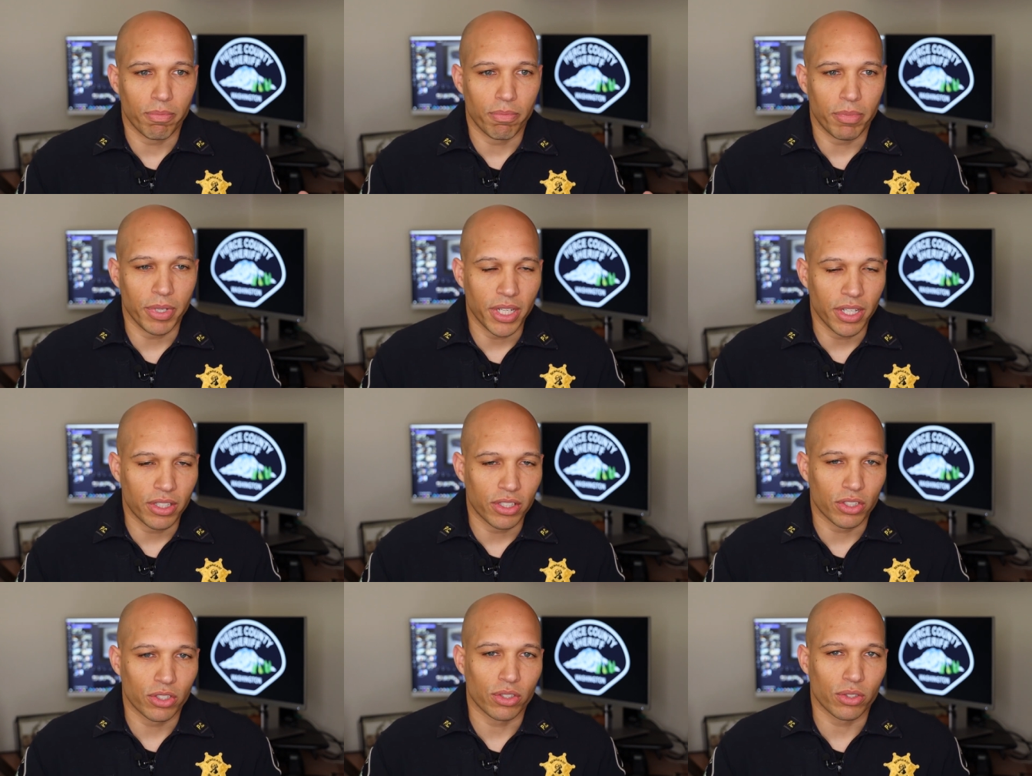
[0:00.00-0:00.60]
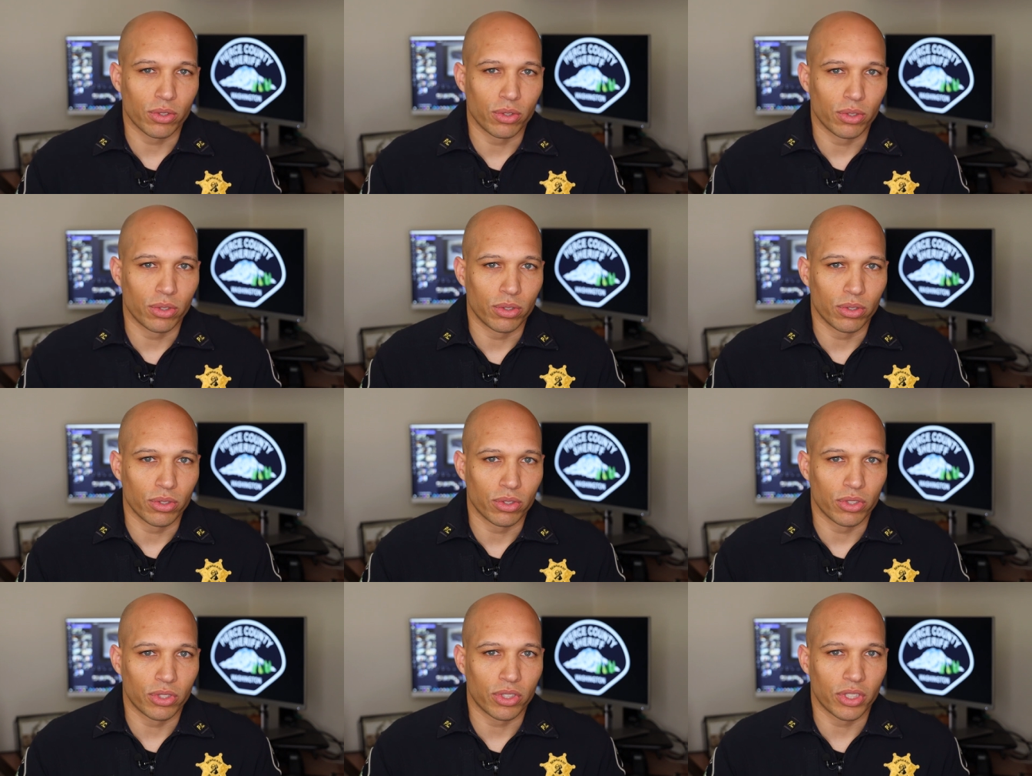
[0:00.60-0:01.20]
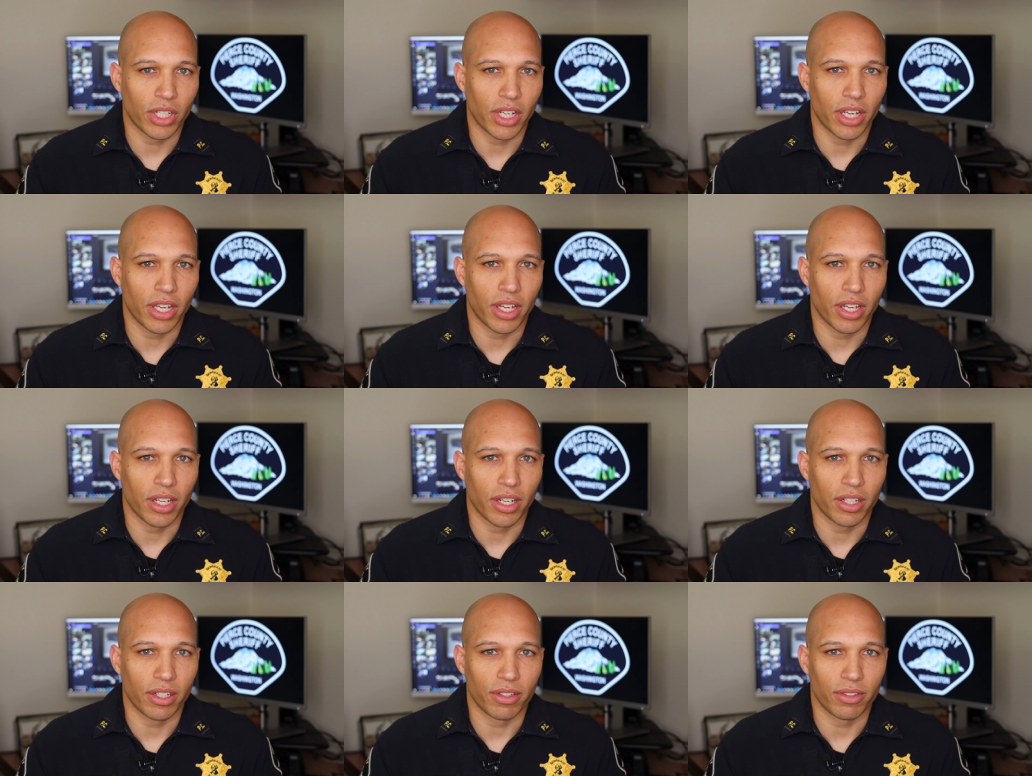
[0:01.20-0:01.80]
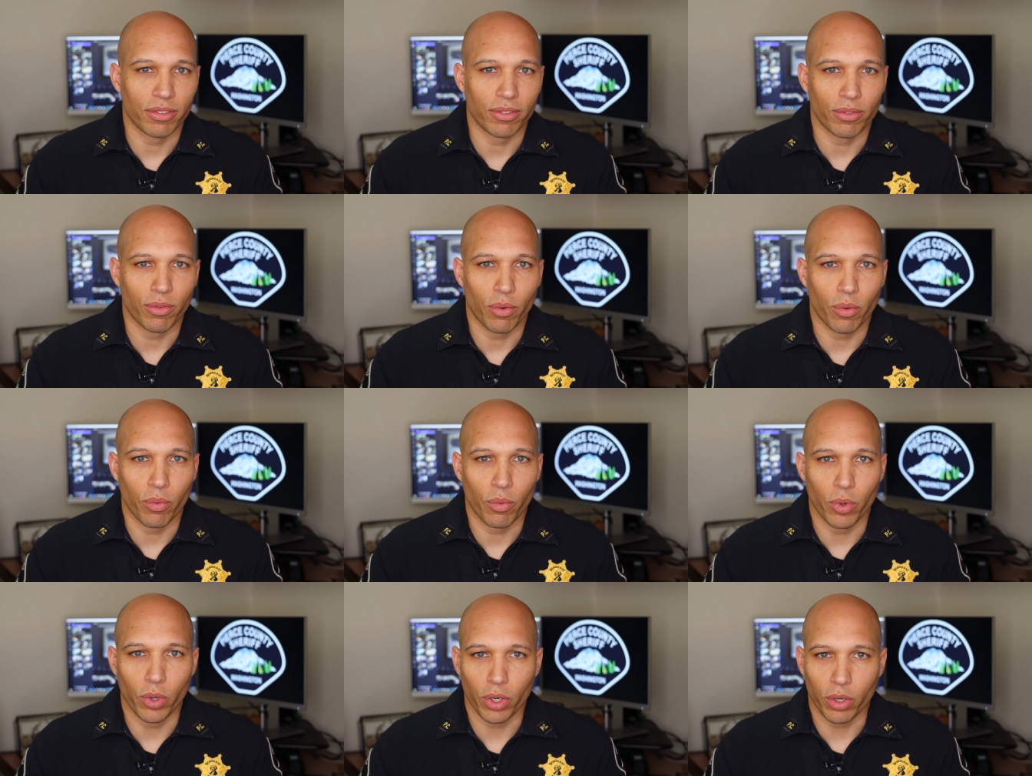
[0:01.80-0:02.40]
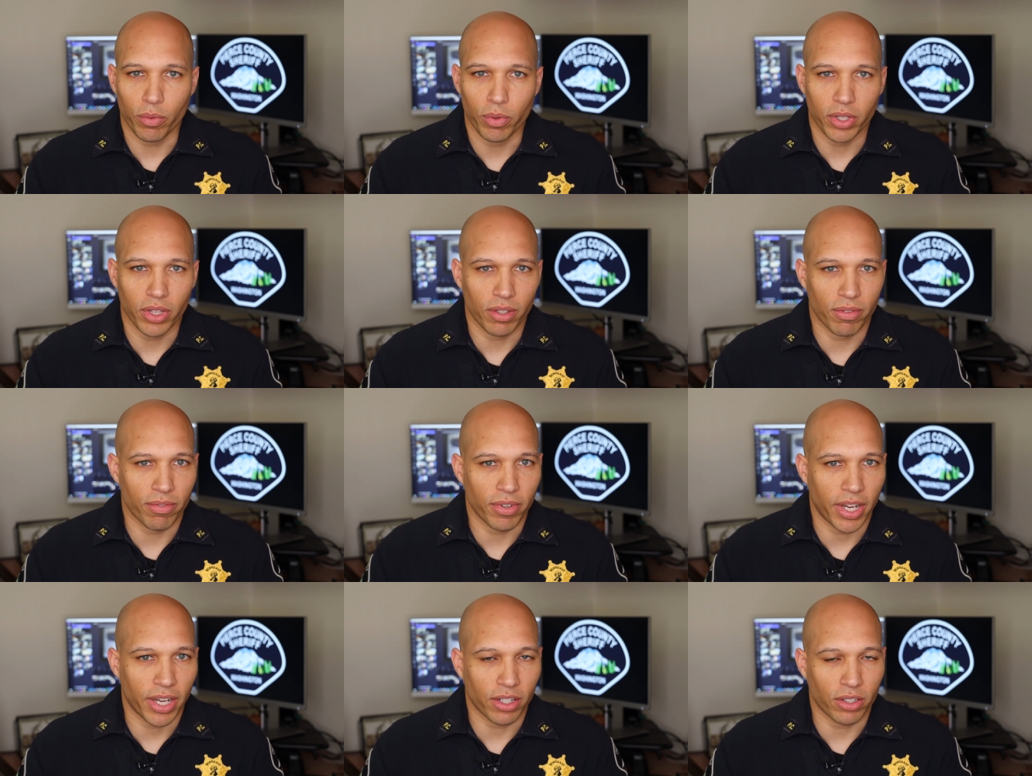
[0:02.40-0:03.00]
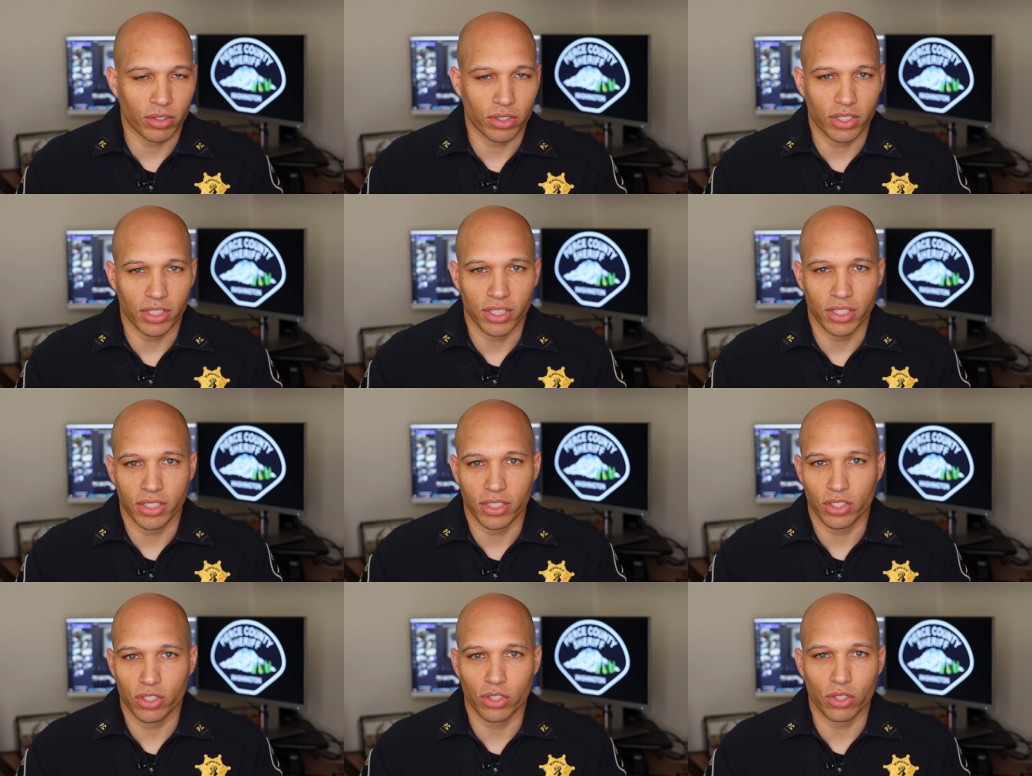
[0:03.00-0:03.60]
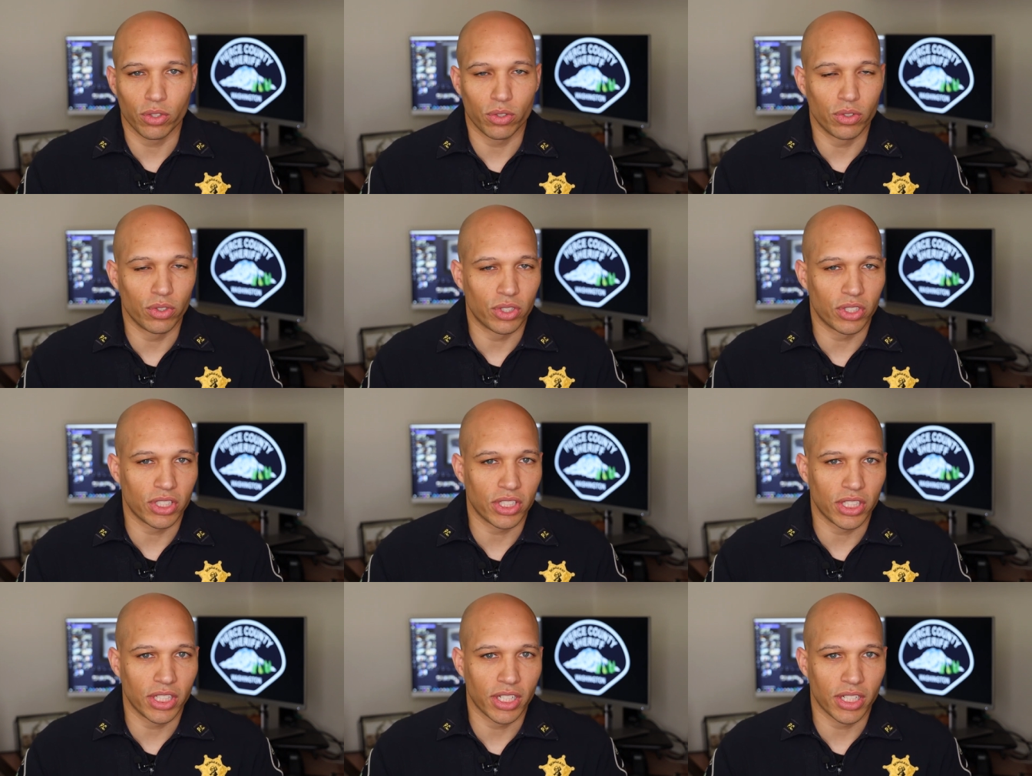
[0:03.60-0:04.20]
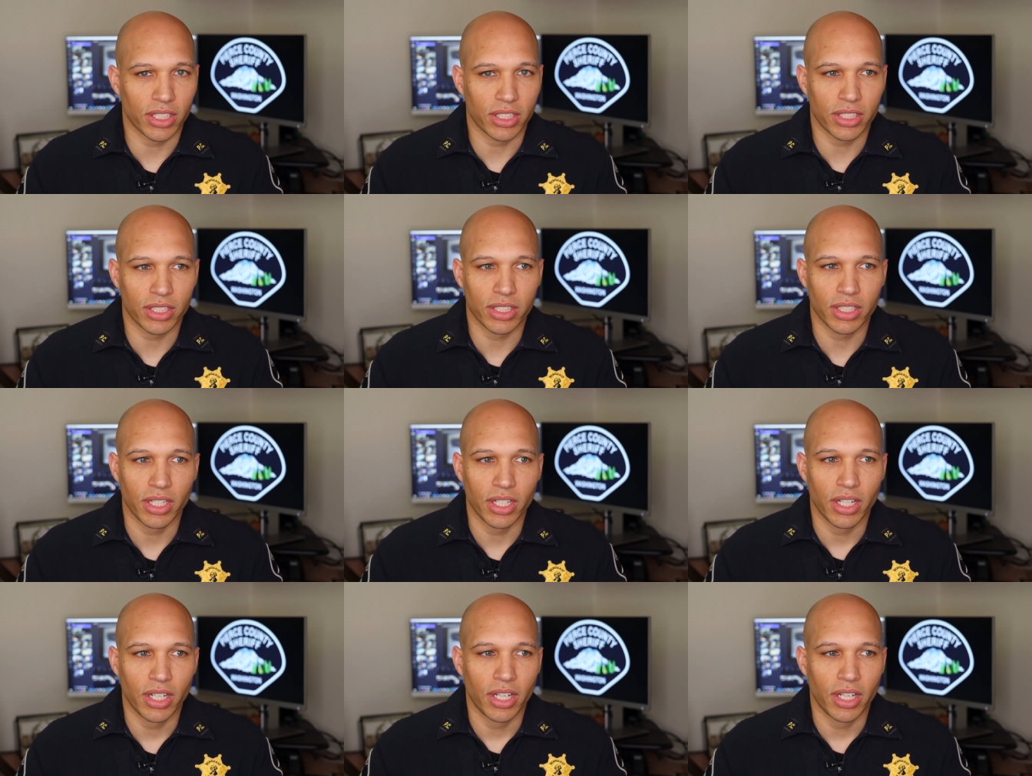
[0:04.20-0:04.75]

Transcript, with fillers: be in the schools and work with the faculty, the students see us.